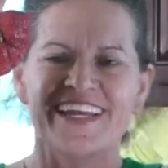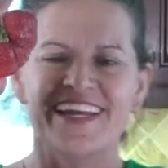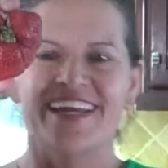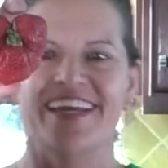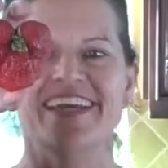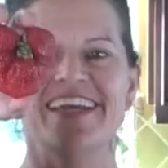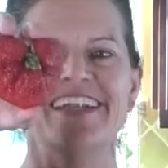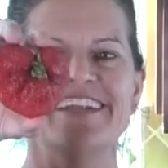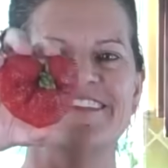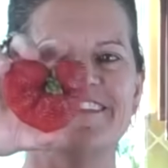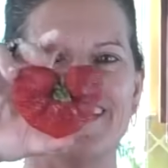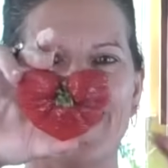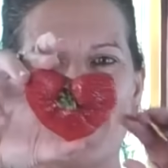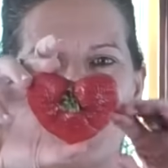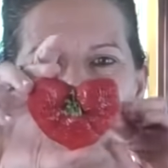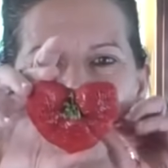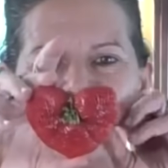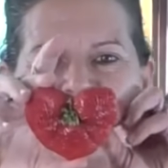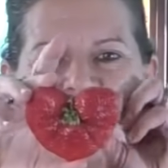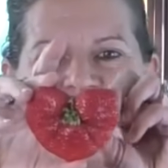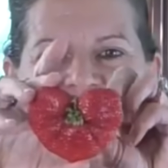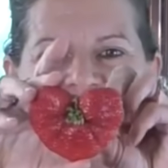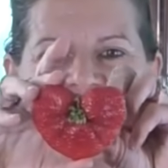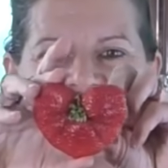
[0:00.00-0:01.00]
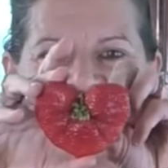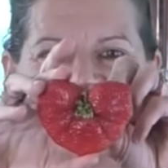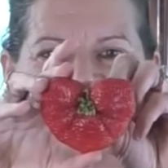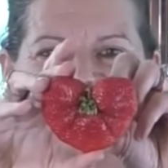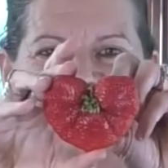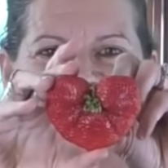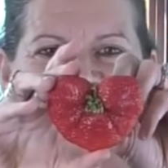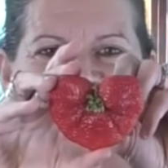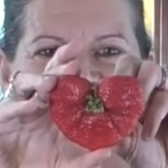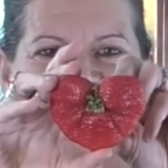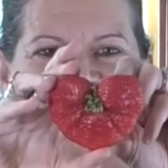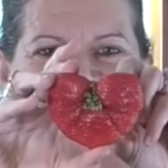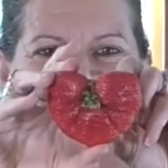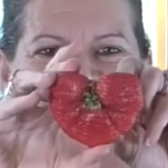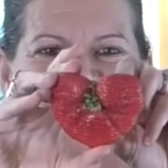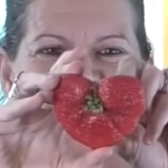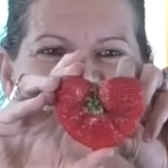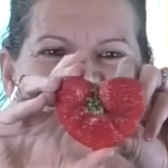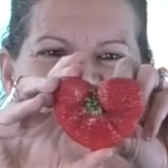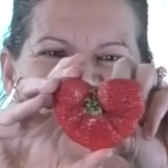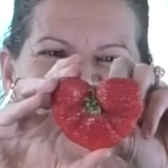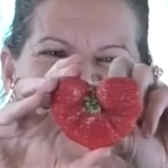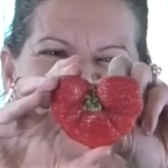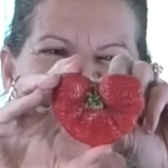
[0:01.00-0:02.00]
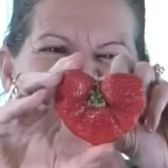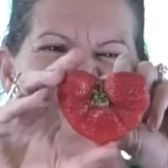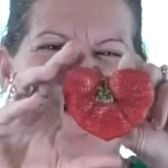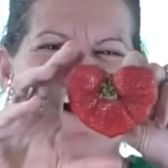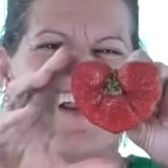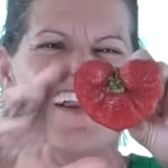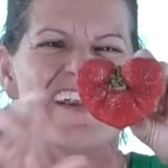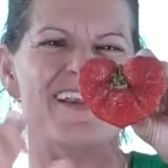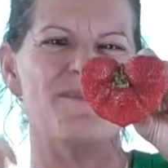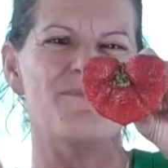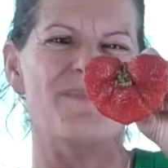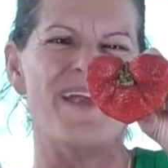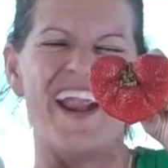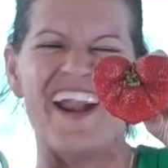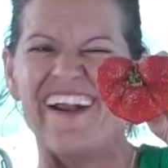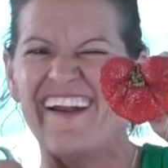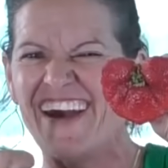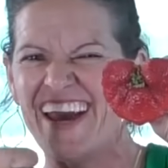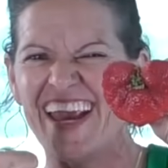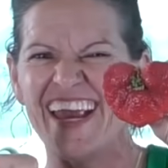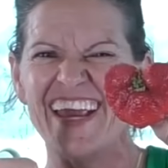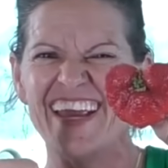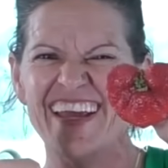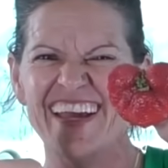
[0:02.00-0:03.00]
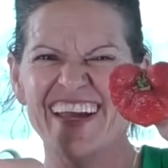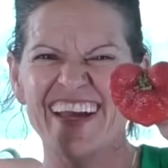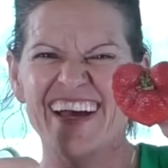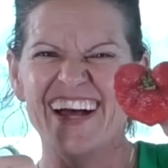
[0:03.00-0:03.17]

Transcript: It is, I hope you all can see this, it is a heartberry.